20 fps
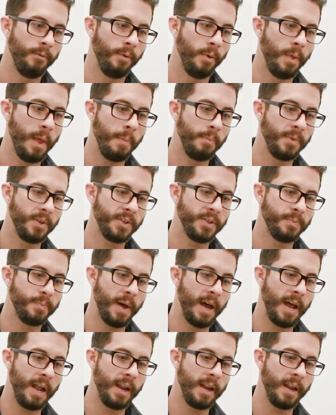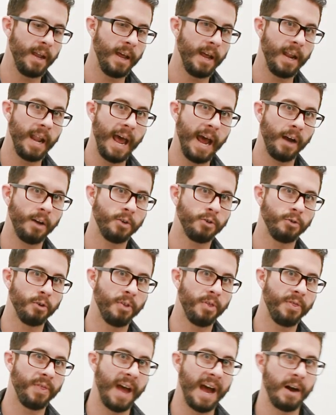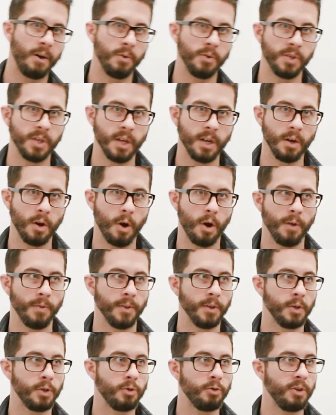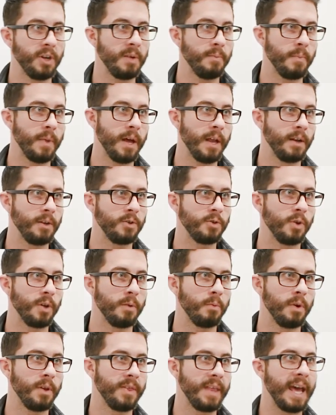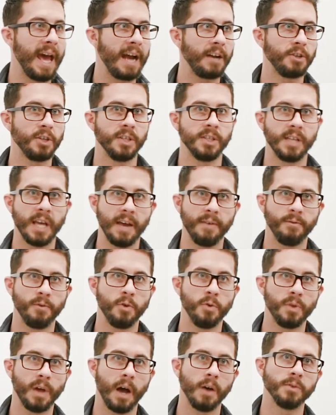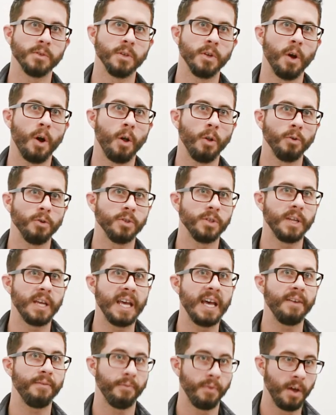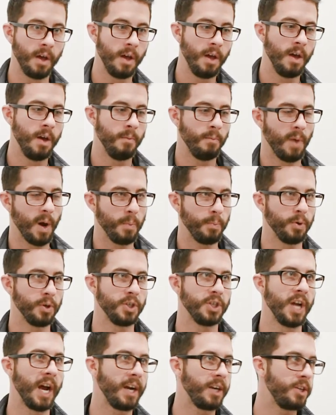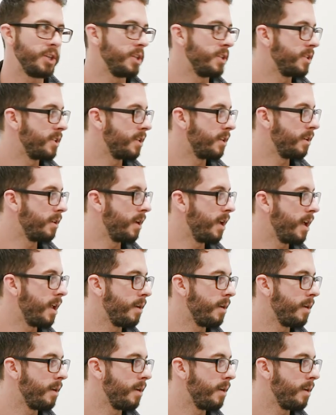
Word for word: for them to spend an extra thousand on the treatment so that way they actually save $2,000 if my projections and,